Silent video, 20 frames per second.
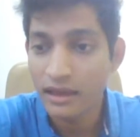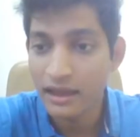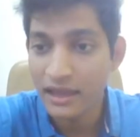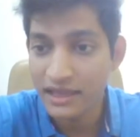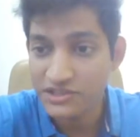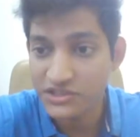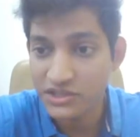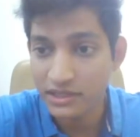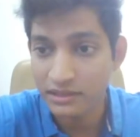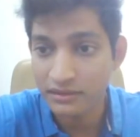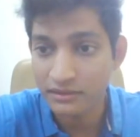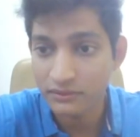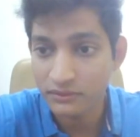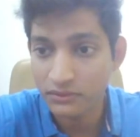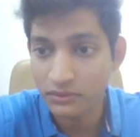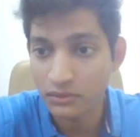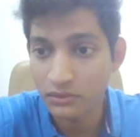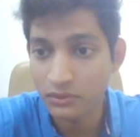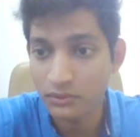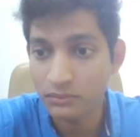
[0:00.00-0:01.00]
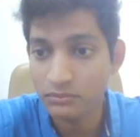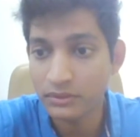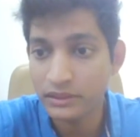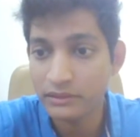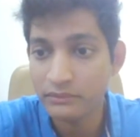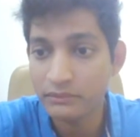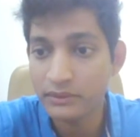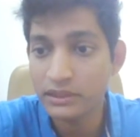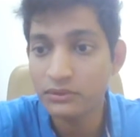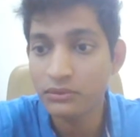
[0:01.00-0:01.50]
hedging. So
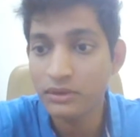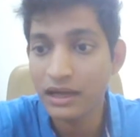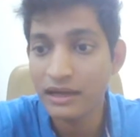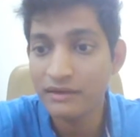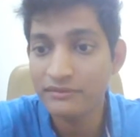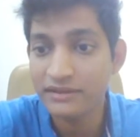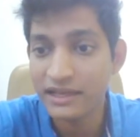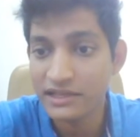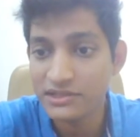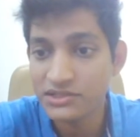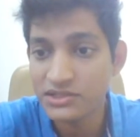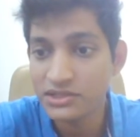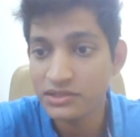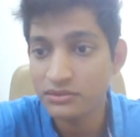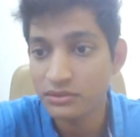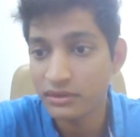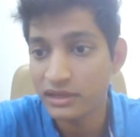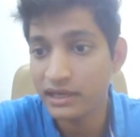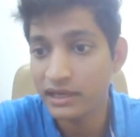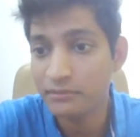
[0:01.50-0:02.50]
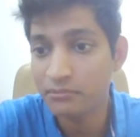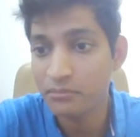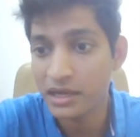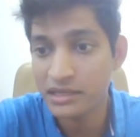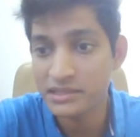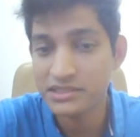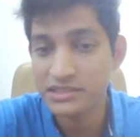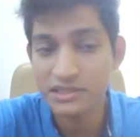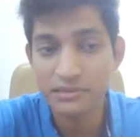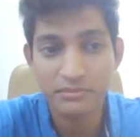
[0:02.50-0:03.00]
when you have hedging, you get
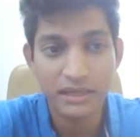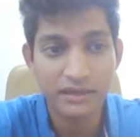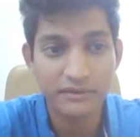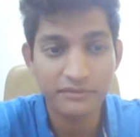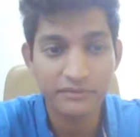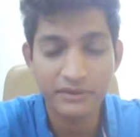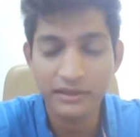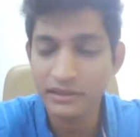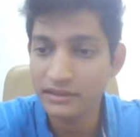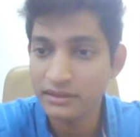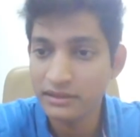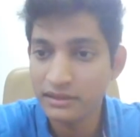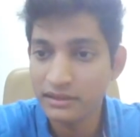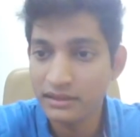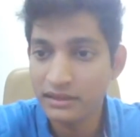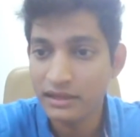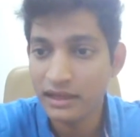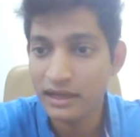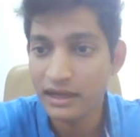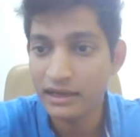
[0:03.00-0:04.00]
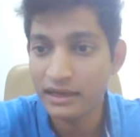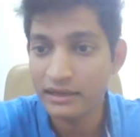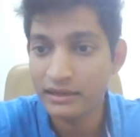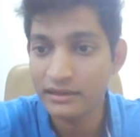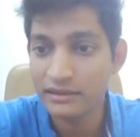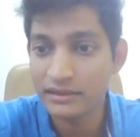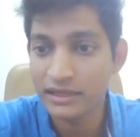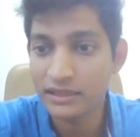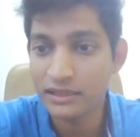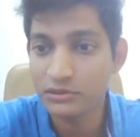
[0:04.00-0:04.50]
margin benefit, and
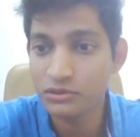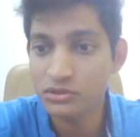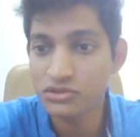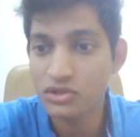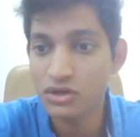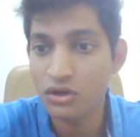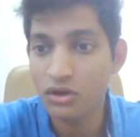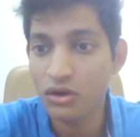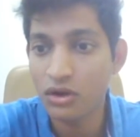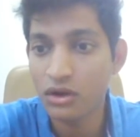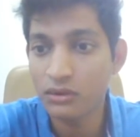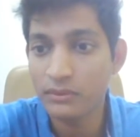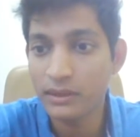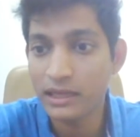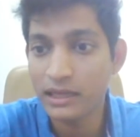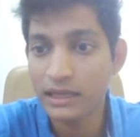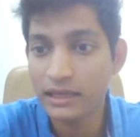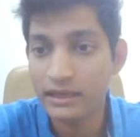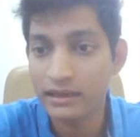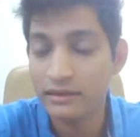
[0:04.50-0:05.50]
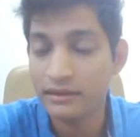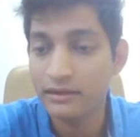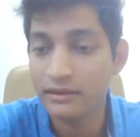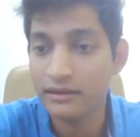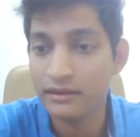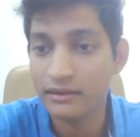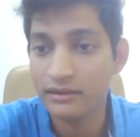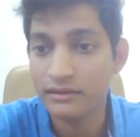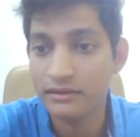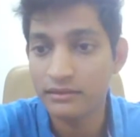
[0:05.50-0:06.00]
that goes a long way
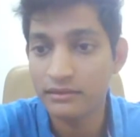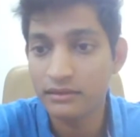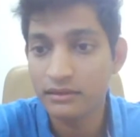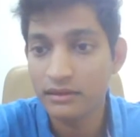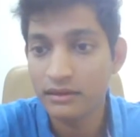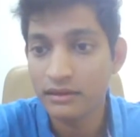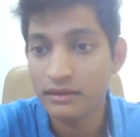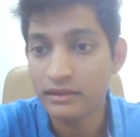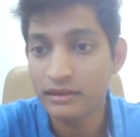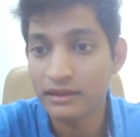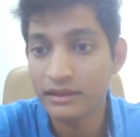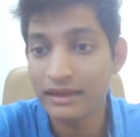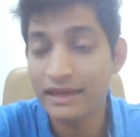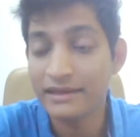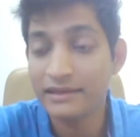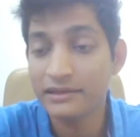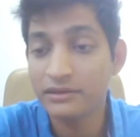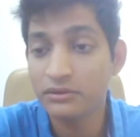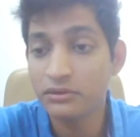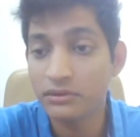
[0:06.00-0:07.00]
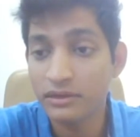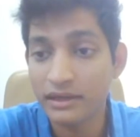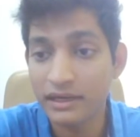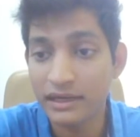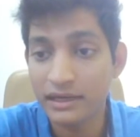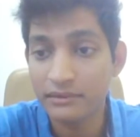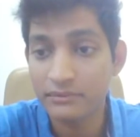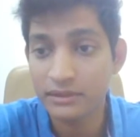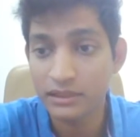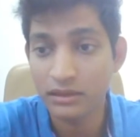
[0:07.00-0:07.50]
in letting you
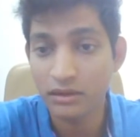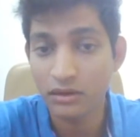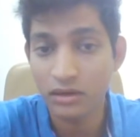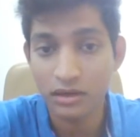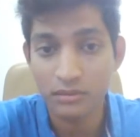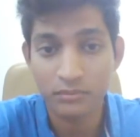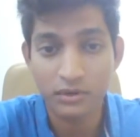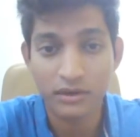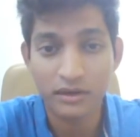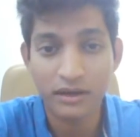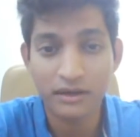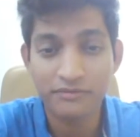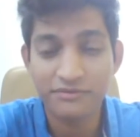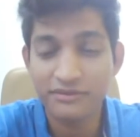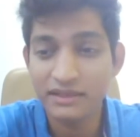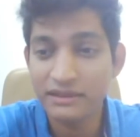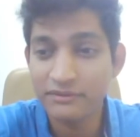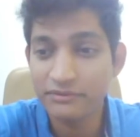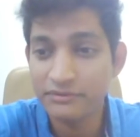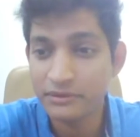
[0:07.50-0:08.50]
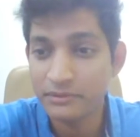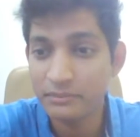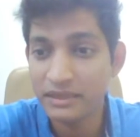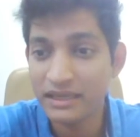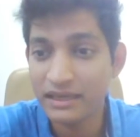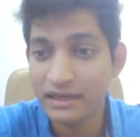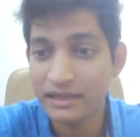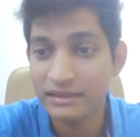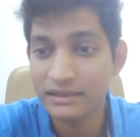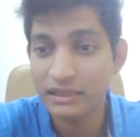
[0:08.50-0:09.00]
trade with a lot more. Roughly for
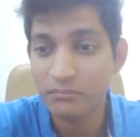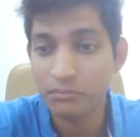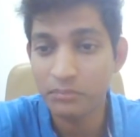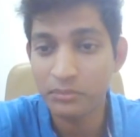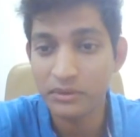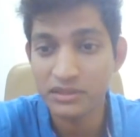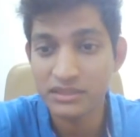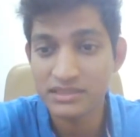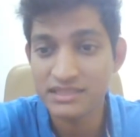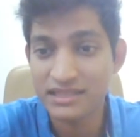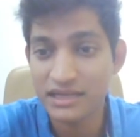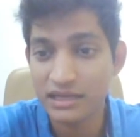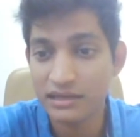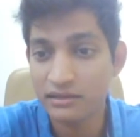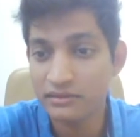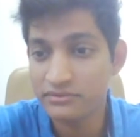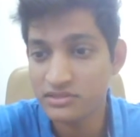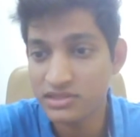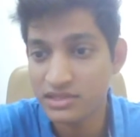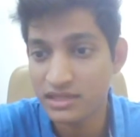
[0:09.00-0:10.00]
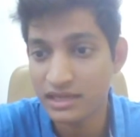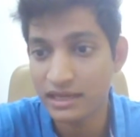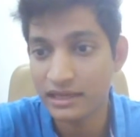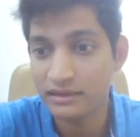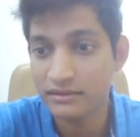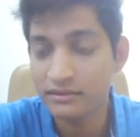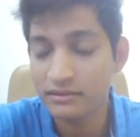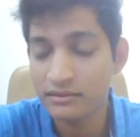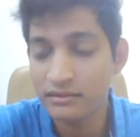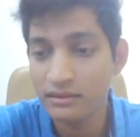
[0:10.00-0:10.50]
me, I think per set of
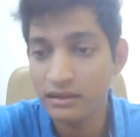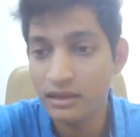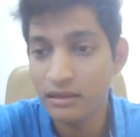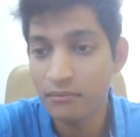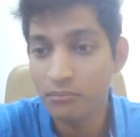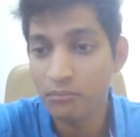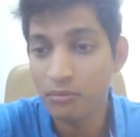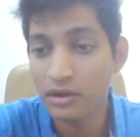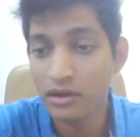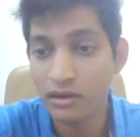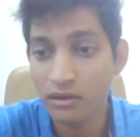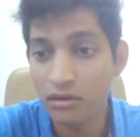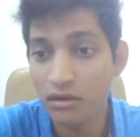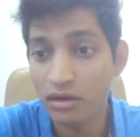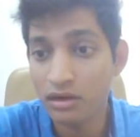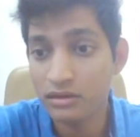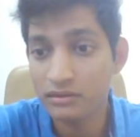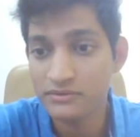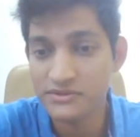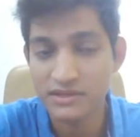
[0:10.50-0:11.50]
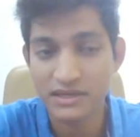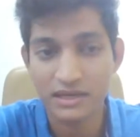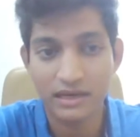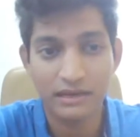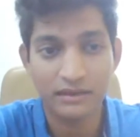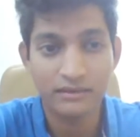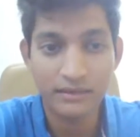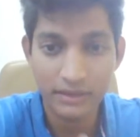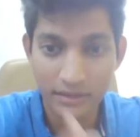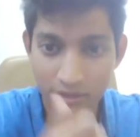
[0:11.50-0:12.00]
strangle, per lot of
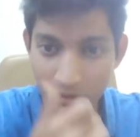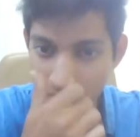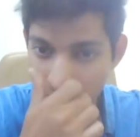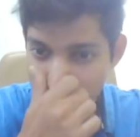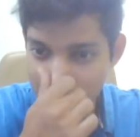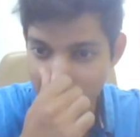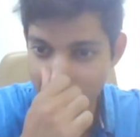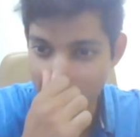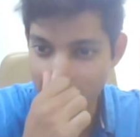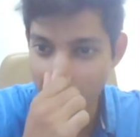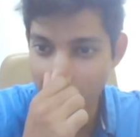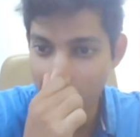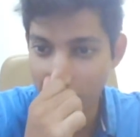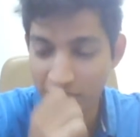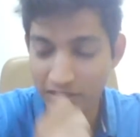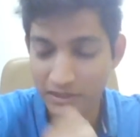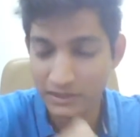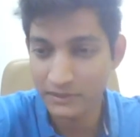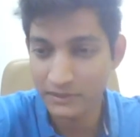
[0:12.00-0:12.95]
strangle, it costs about